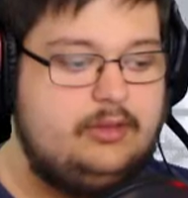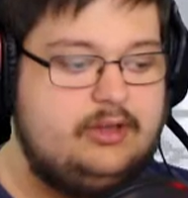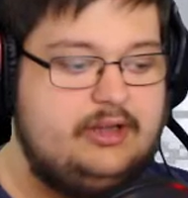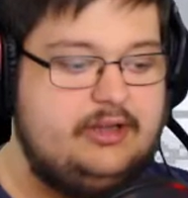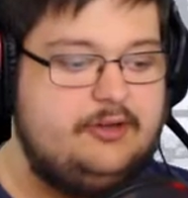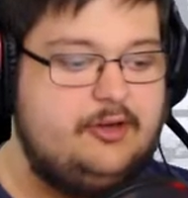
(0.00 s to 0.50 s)

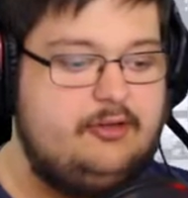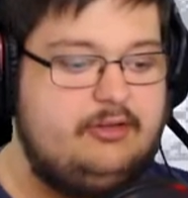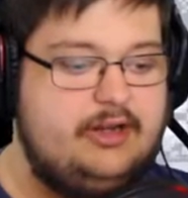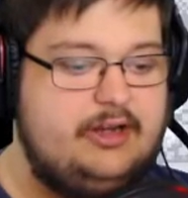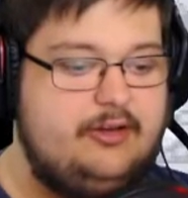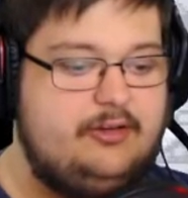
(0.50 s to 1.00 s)
Can I turn
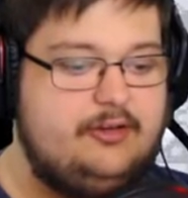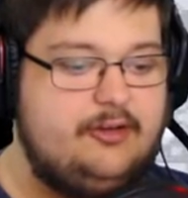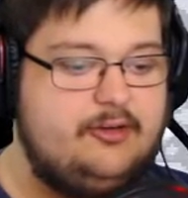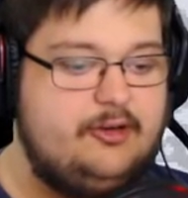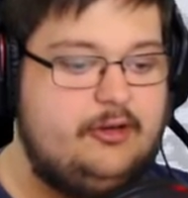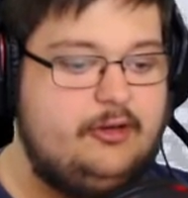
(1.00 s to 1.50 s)
around?
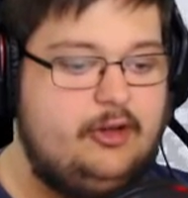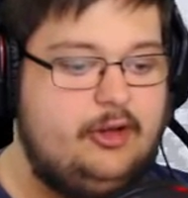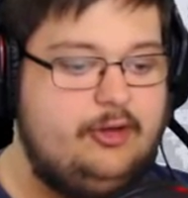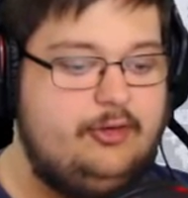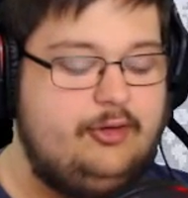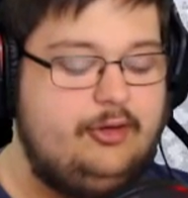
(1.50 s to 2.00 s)

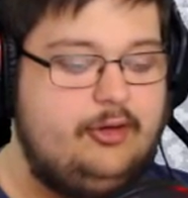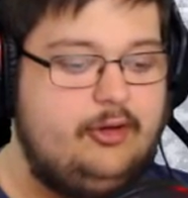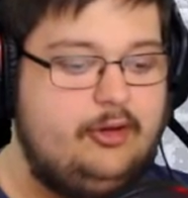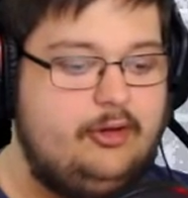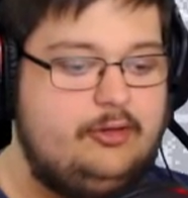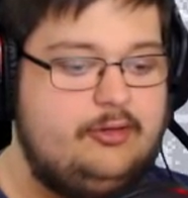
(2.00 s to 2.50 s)
oh,
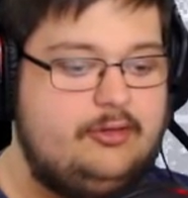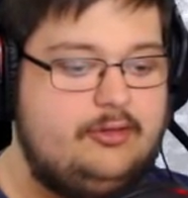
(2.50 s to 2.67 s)
no.